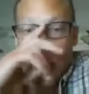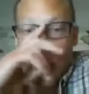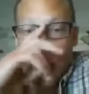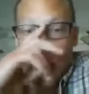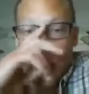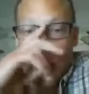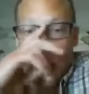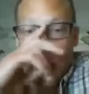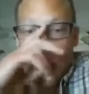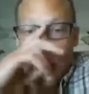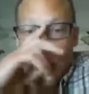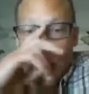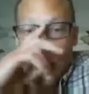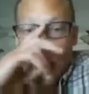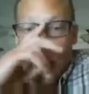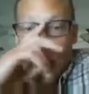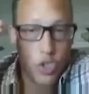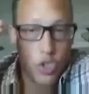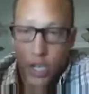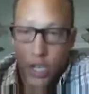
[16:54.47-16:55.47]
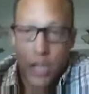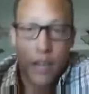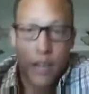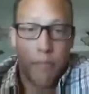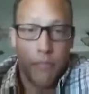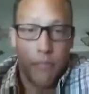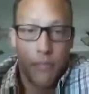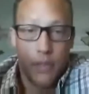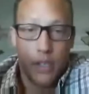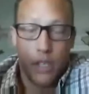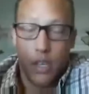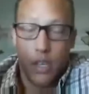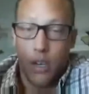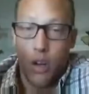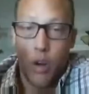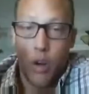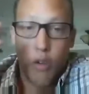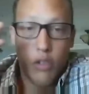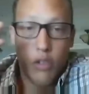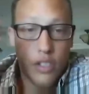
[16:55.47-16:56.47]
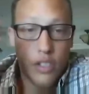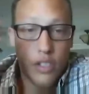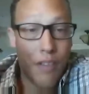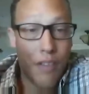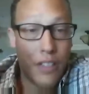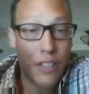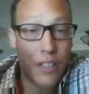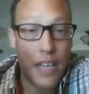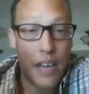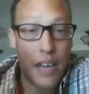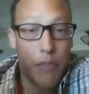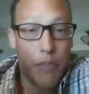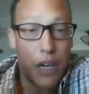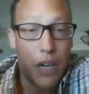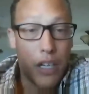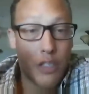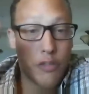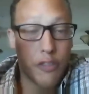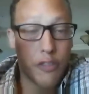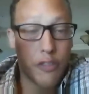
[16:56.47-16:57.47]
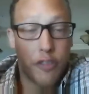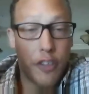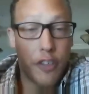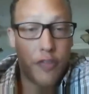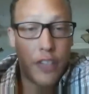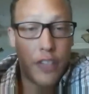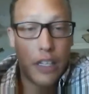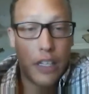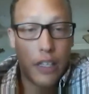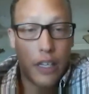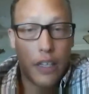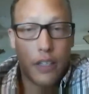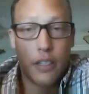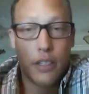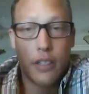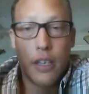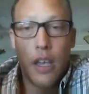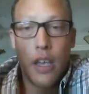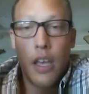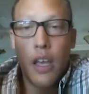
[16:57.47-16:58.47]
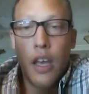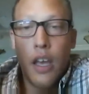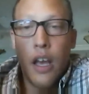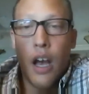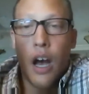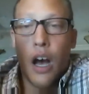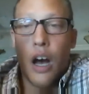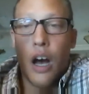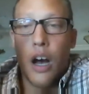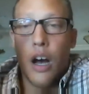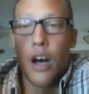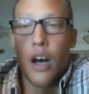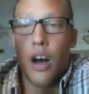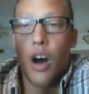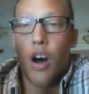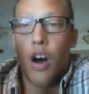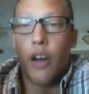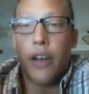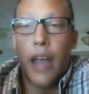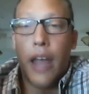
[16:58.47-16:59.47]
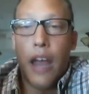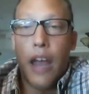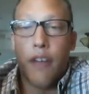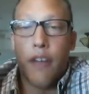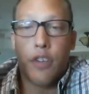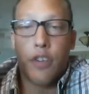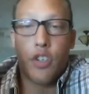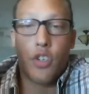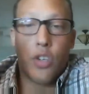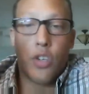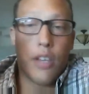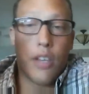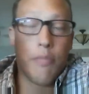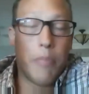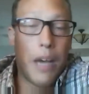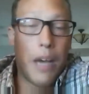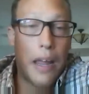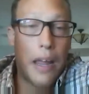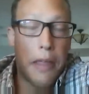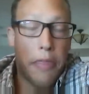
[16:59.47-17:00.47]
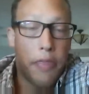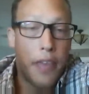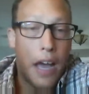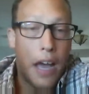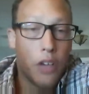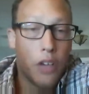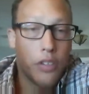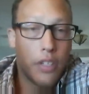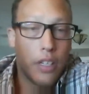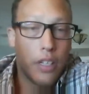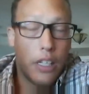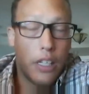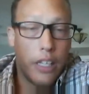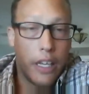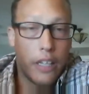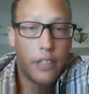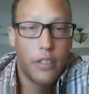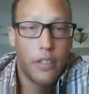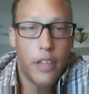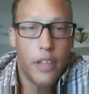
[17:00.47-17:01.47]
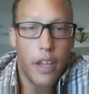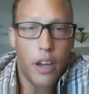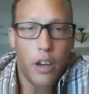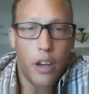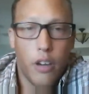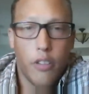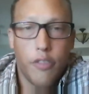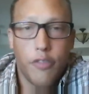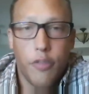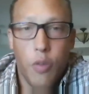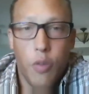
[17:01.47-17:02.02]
is cheap, $17 for 50 clicks. On average, you can buy 1,000 clicks there for,